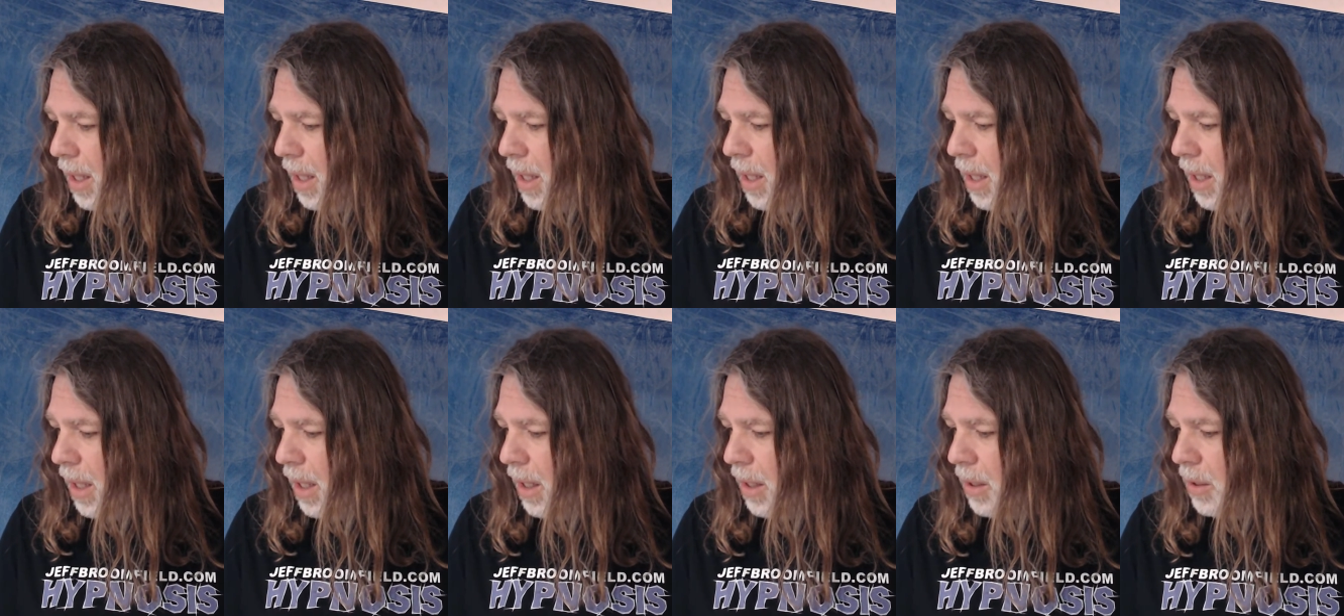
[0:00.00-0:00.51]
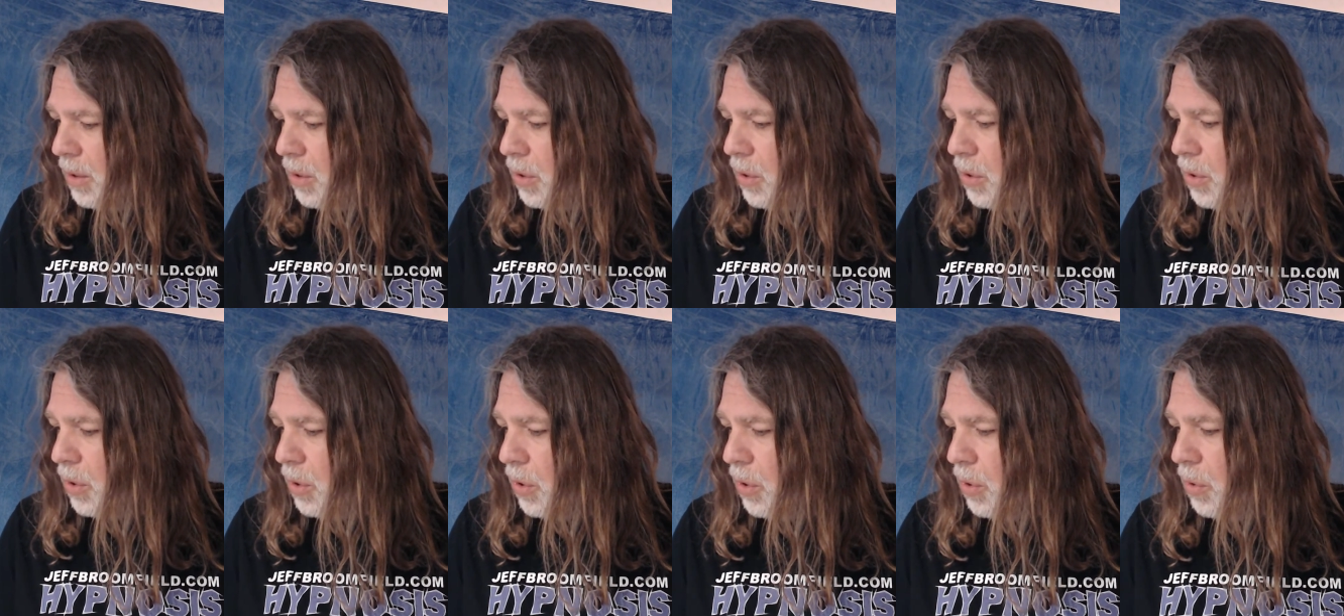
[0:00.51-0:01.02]
is
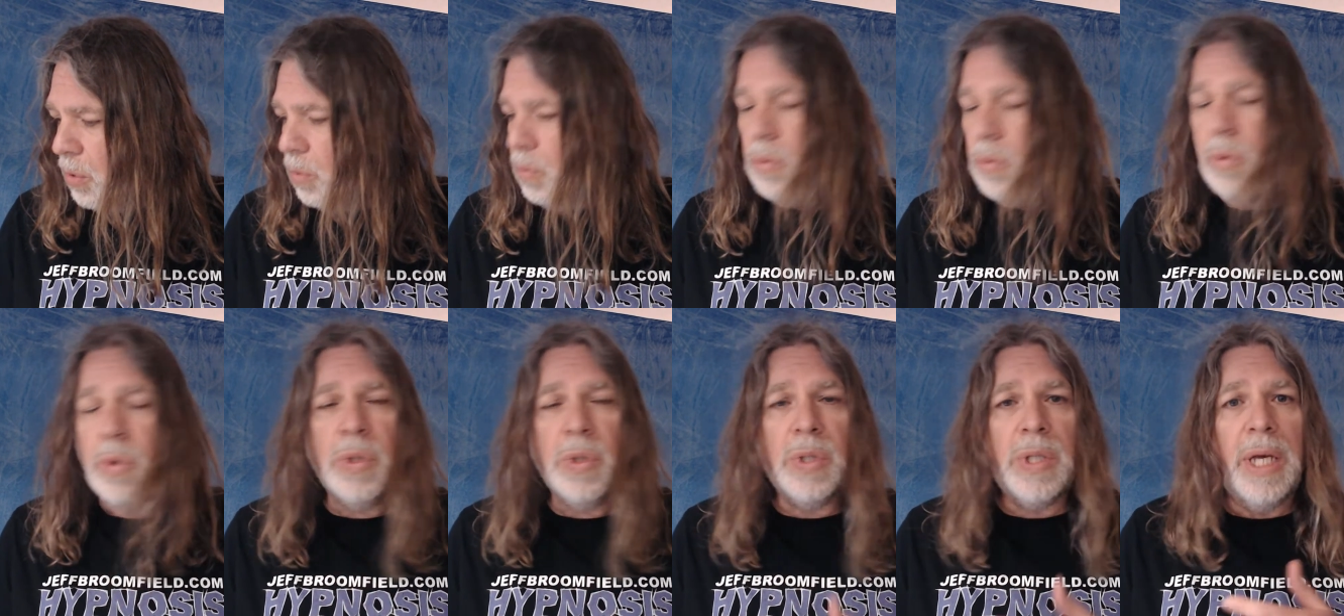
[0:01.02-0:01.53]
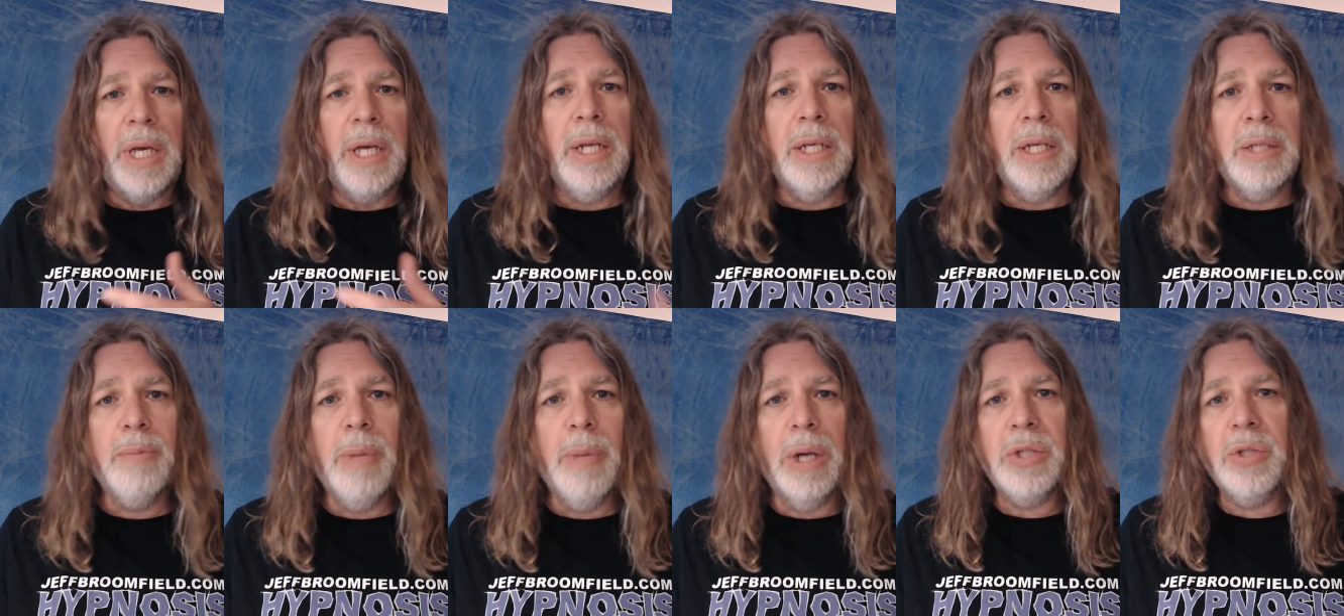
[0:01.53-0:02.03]
to see in
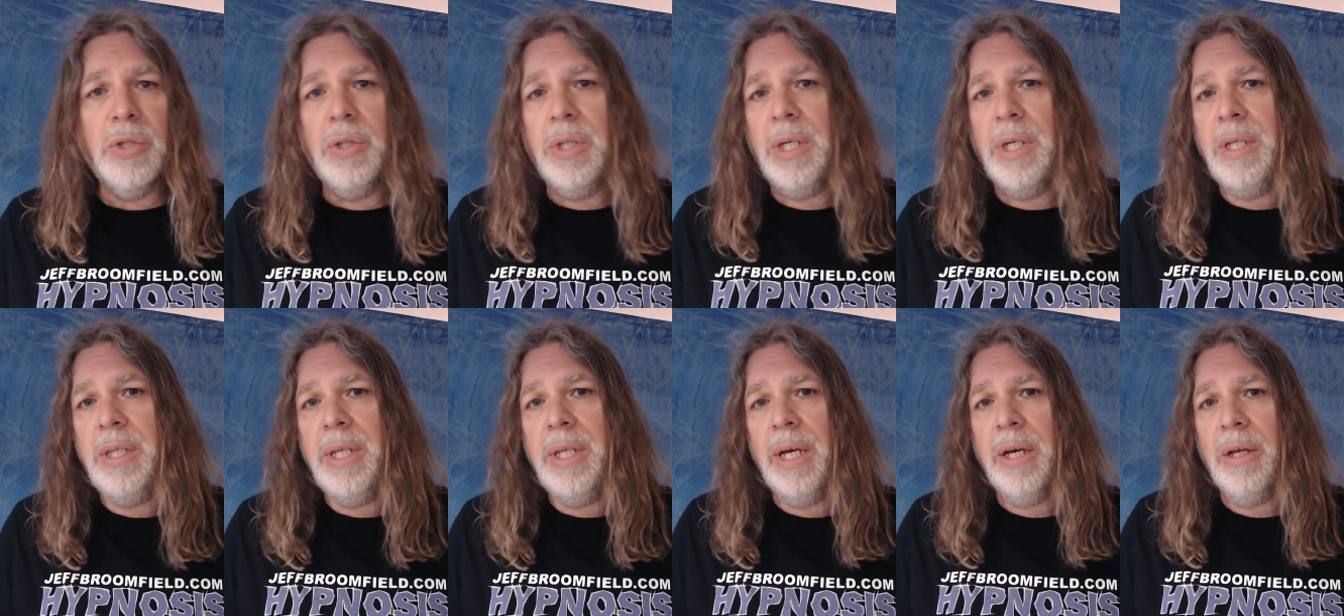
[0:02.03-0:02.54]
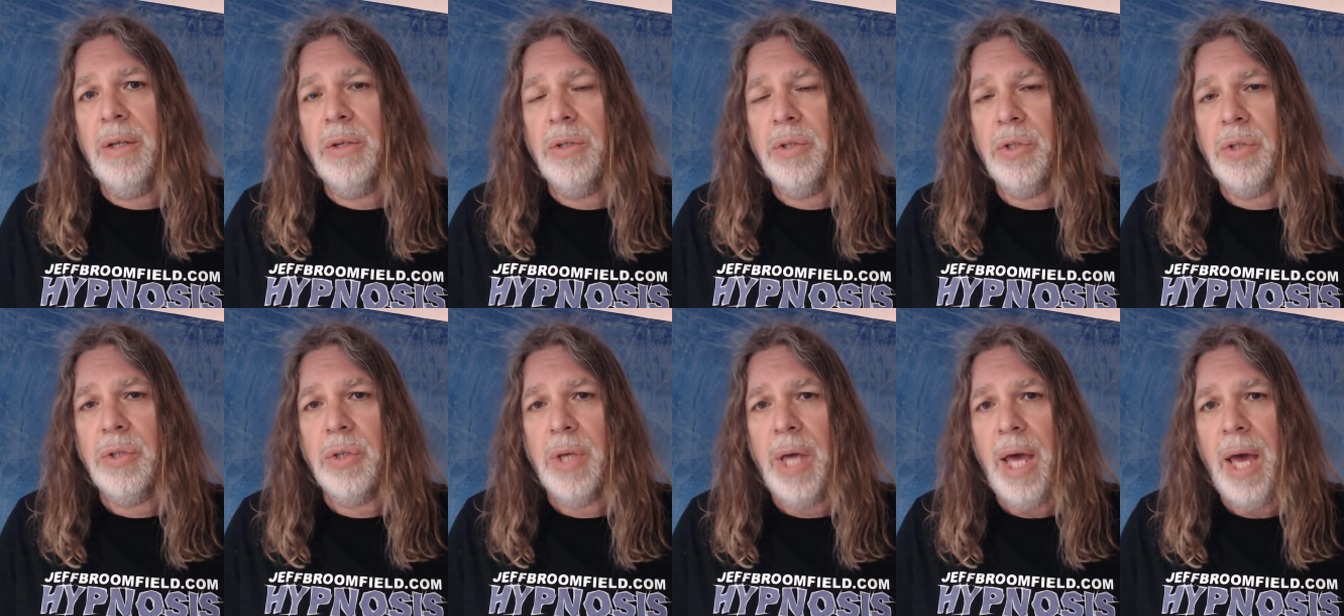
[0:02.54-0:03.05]
as much detail as
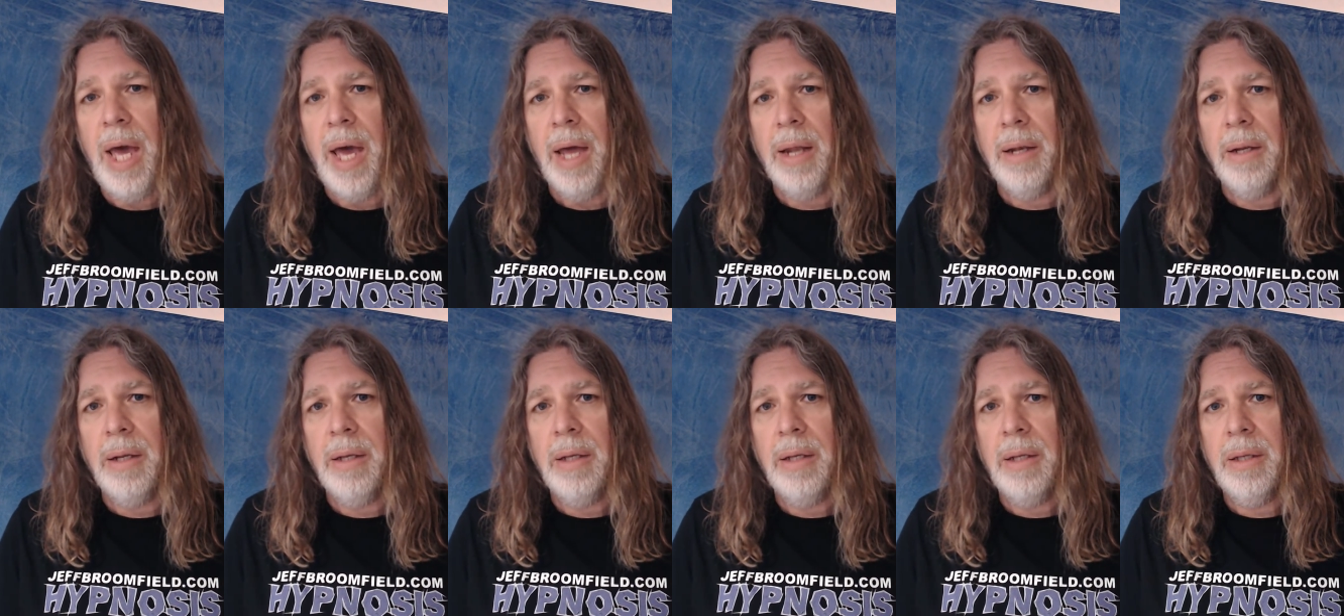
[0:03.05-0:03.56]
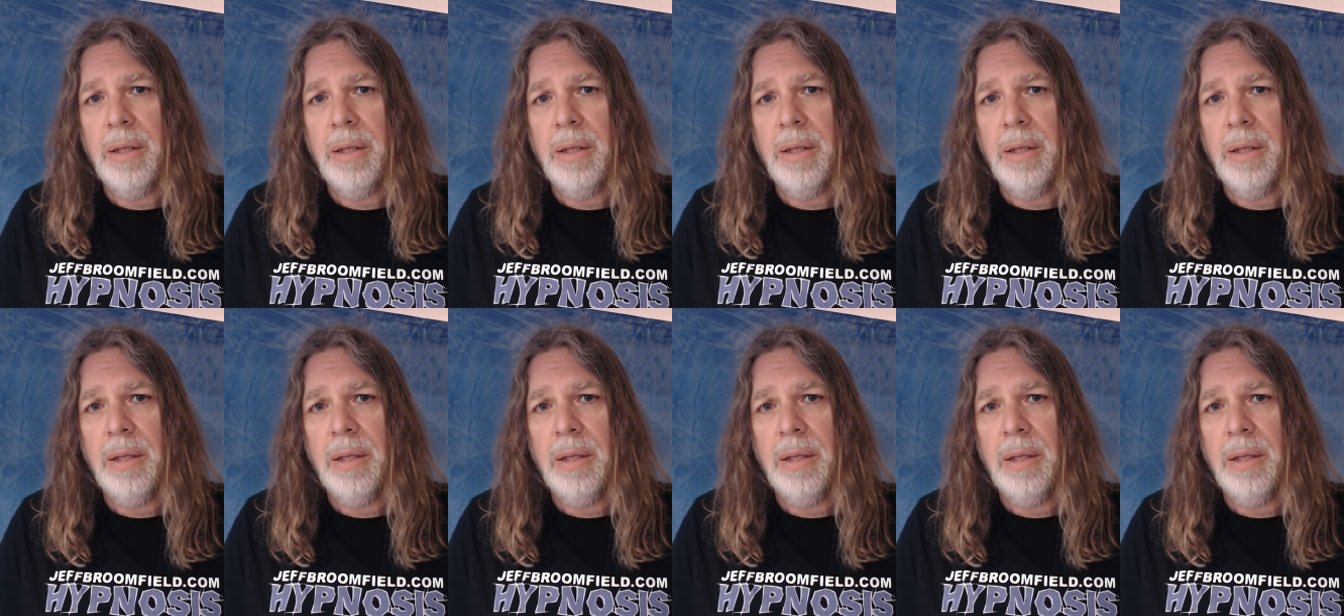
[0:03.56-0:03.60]
you can.